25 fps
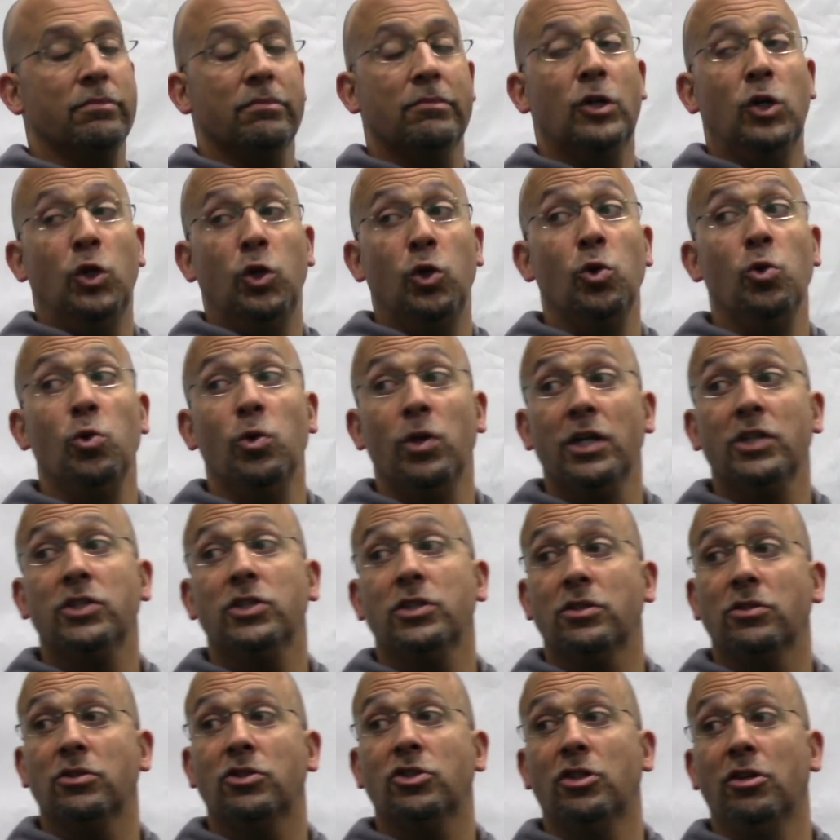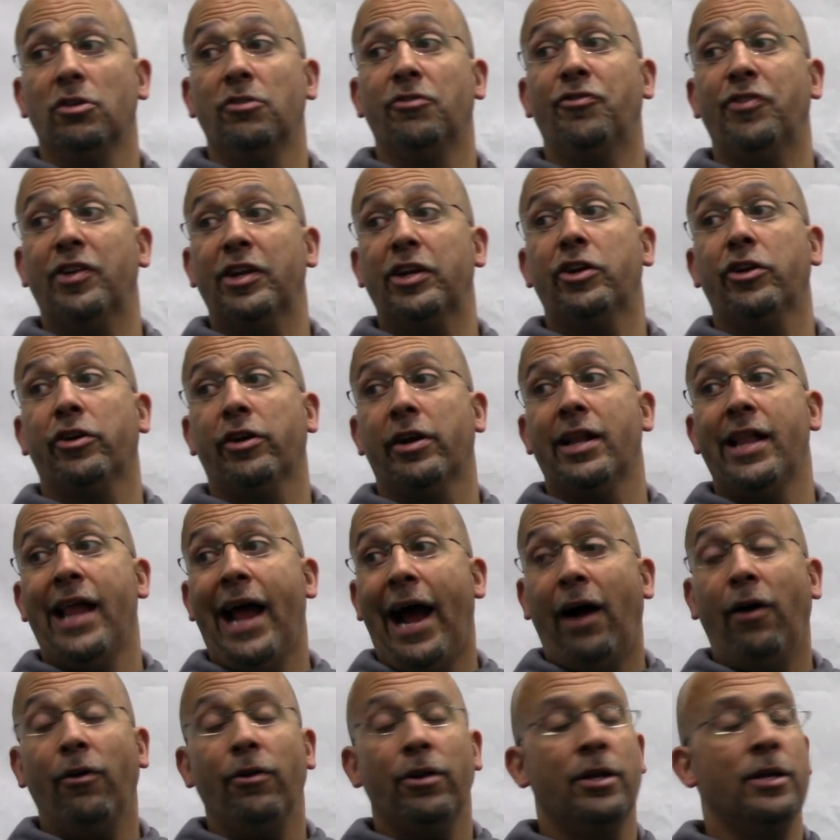clueless and still figuring it
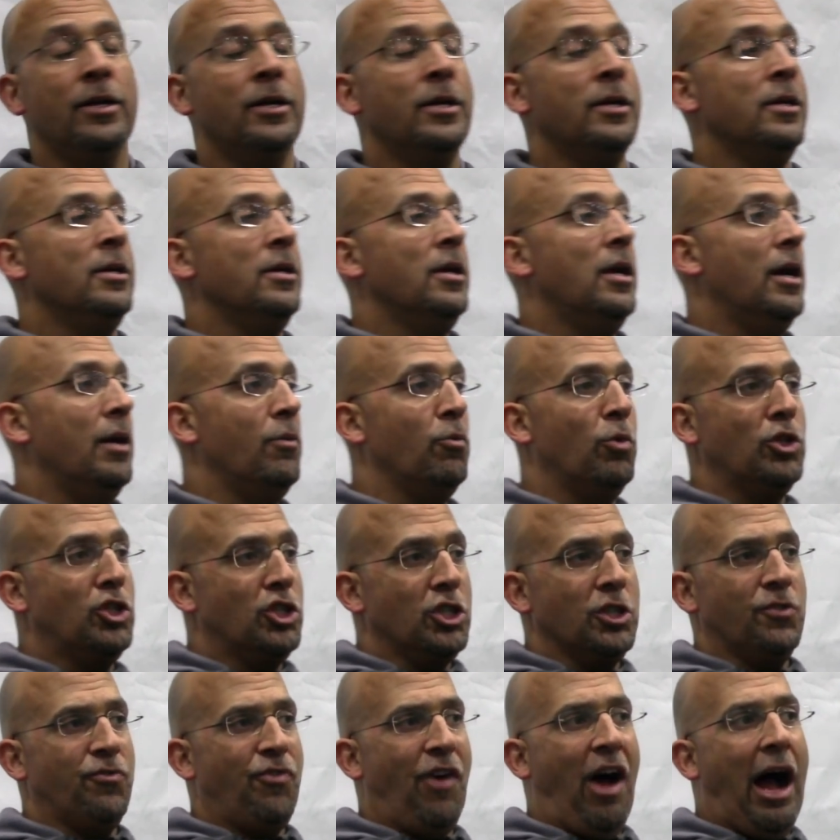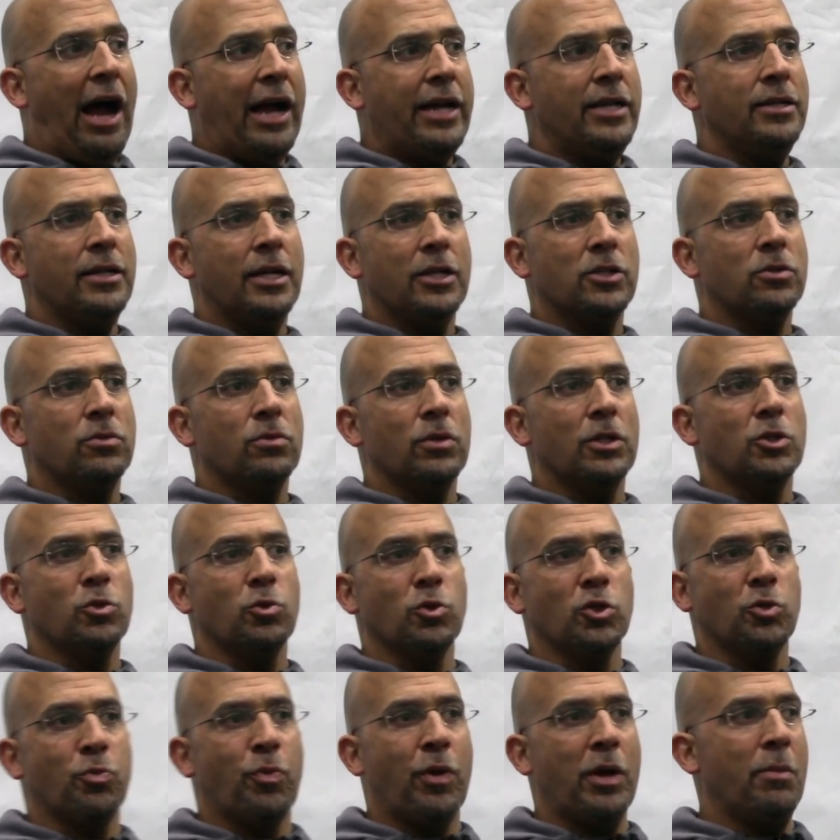out which is fine. That's, that's
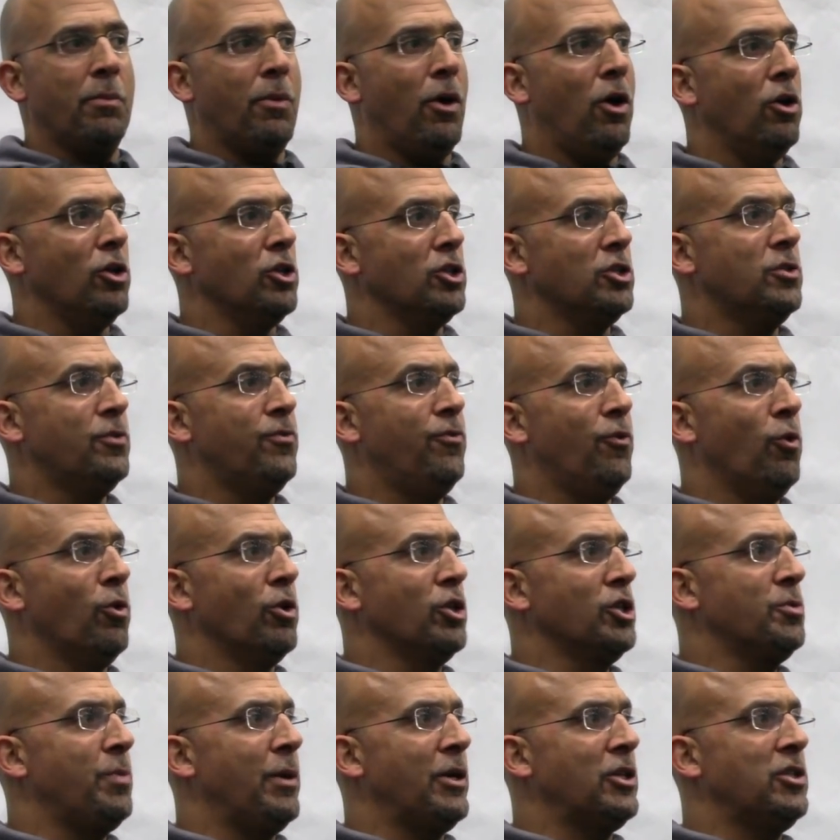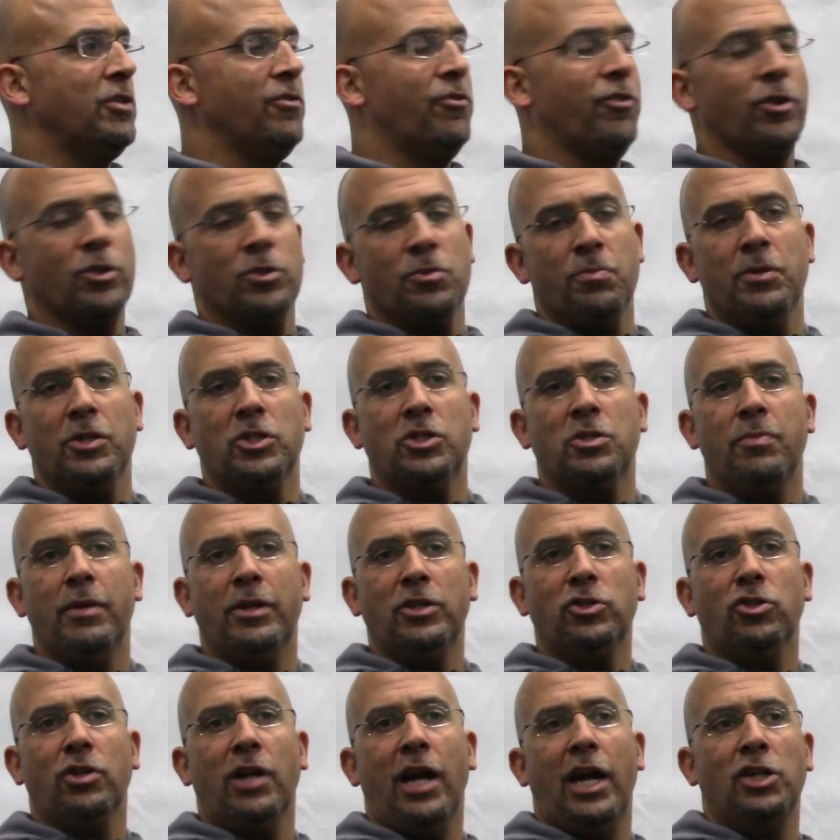what spring ball is for, especially for those
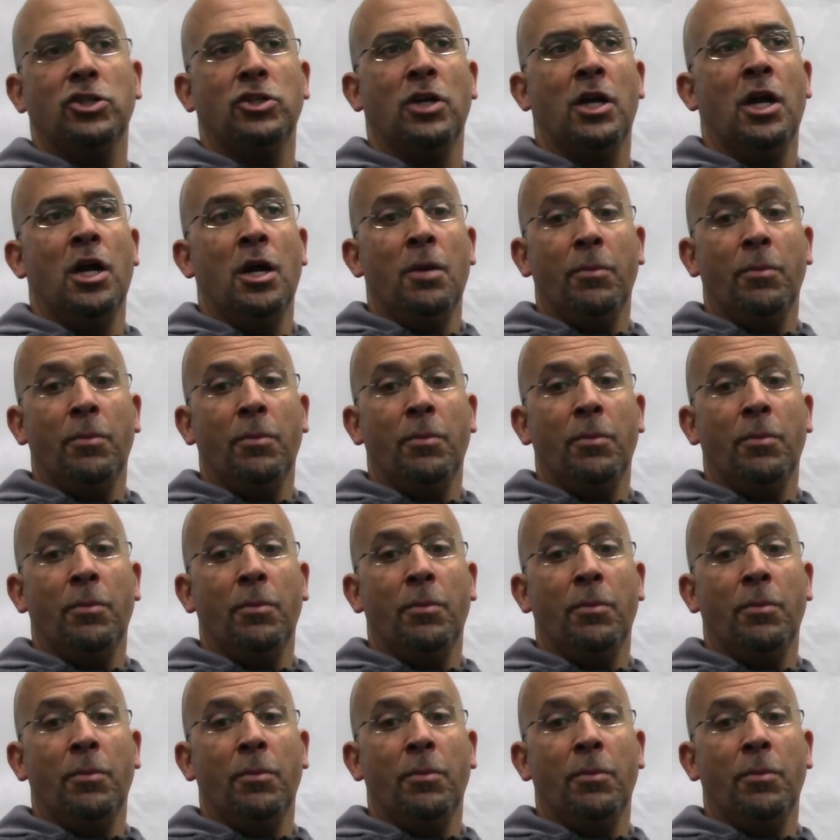mid-semester guys.